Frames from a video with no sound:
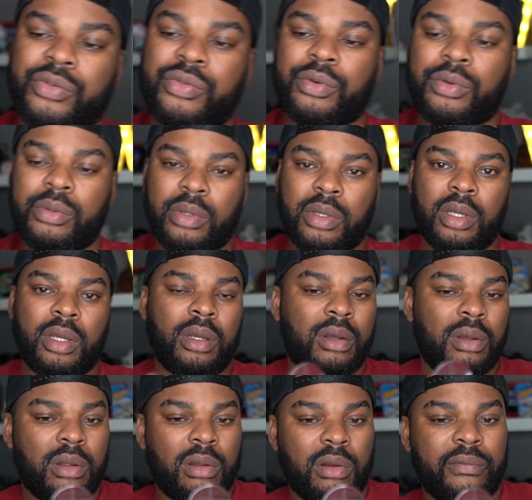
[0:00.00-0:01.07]
and true.
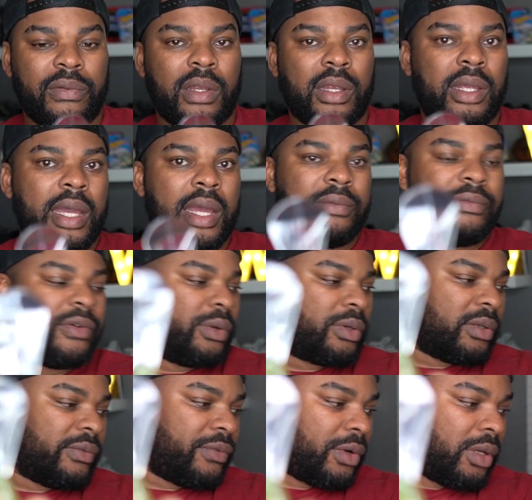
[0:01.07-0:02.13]
Hopefully it got in
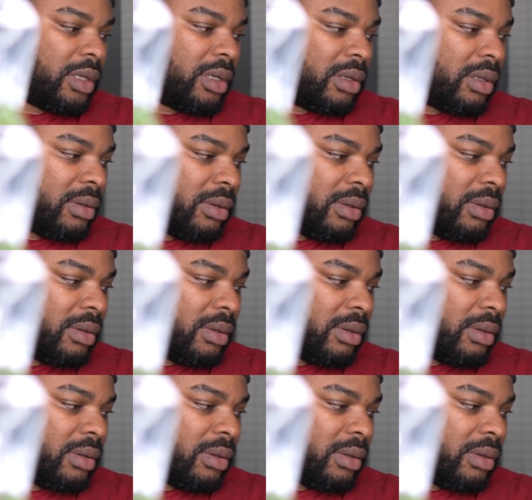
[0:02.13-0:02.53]
focus for you.